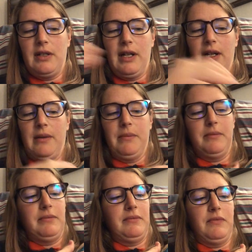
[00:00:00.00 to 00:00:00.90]

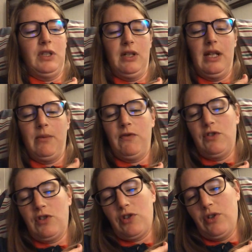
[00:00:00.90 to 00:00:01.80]
when you can't move
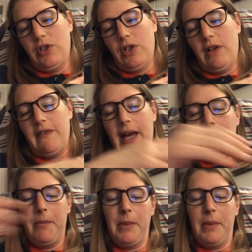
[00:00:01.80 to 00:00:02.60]
your shoulder and all of that.